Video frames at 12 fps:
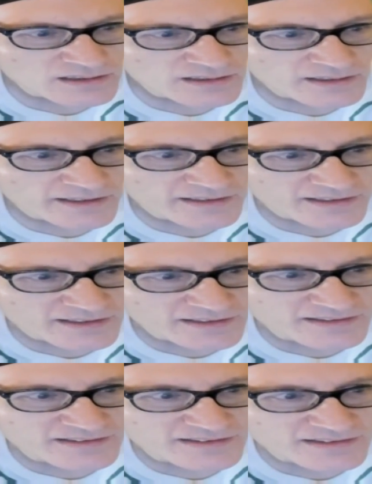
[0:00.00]
And
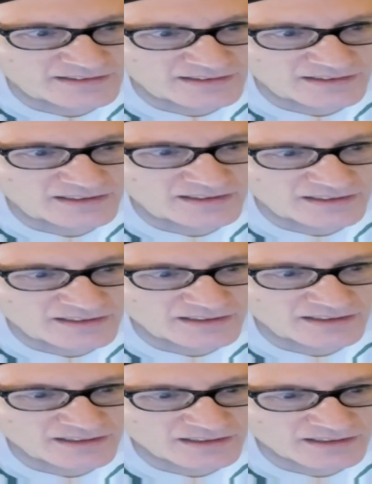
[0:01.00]
it's
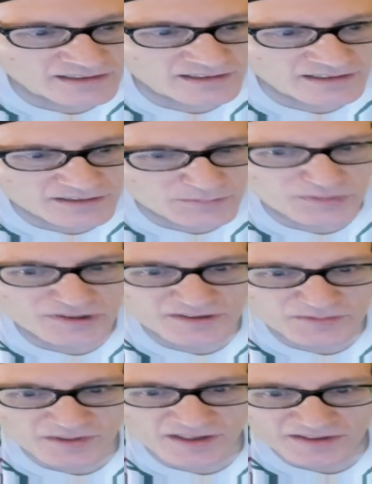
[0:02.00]
pretty
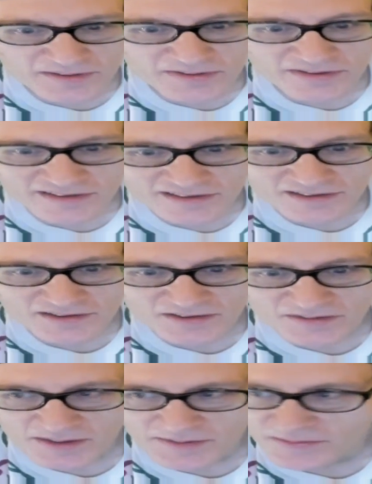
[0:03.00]
rough. It's a
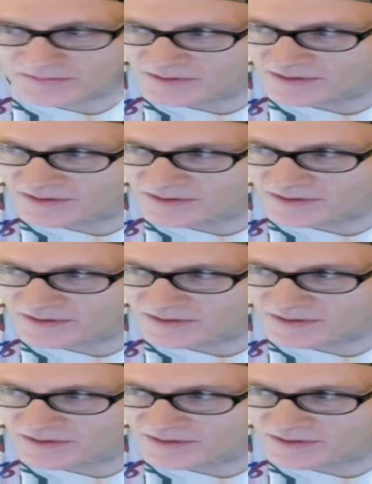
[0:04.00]
rough.